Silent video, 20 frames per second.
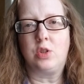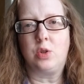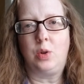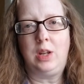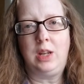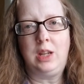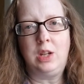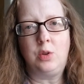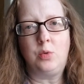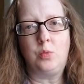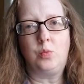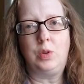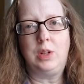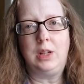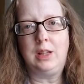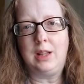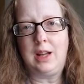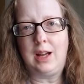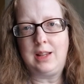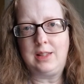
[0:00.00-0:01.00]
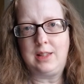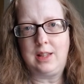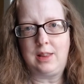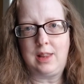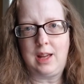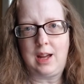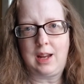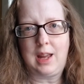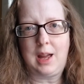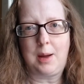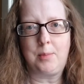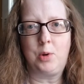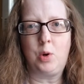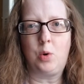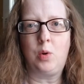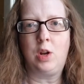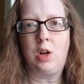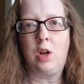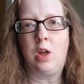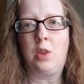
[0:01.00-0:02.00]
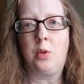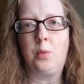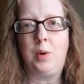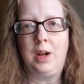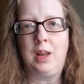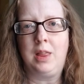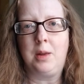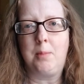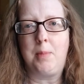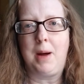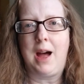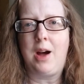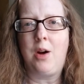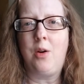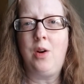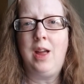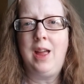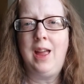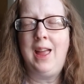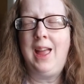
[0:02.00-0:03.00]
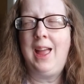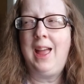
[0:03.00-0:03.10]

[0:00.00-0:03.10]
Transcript: so he didn't realize that that kept going all the way to the bow.